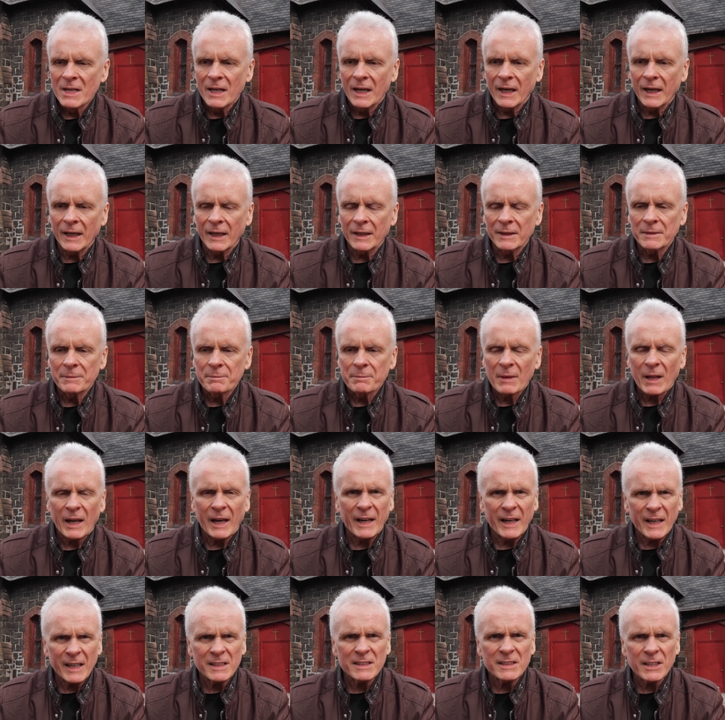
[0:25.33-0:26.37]
And I
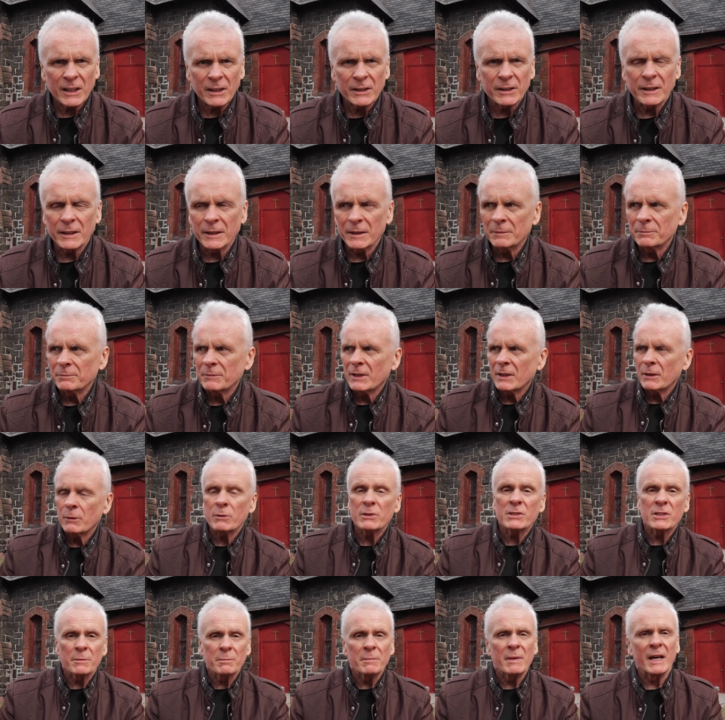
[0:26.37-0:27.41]
got to tell you, it
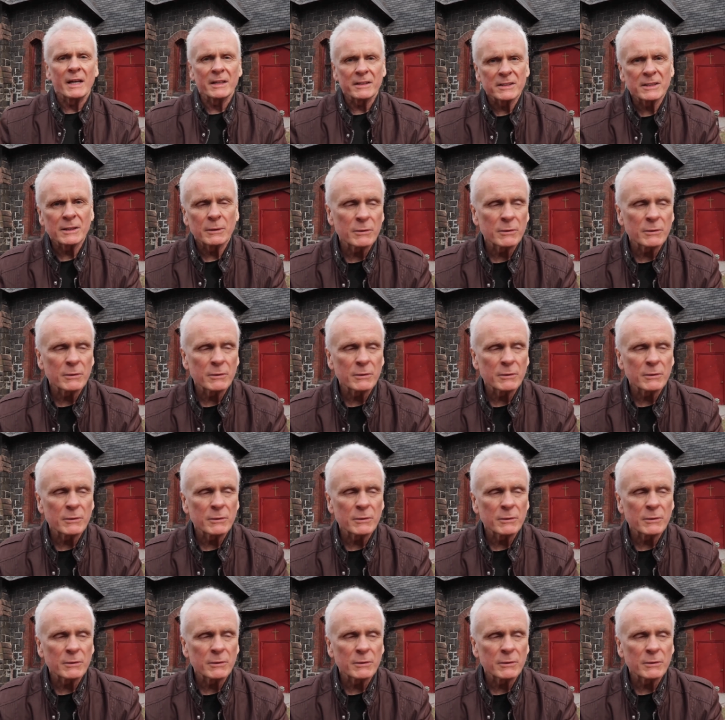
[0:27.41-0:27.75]
was a mess.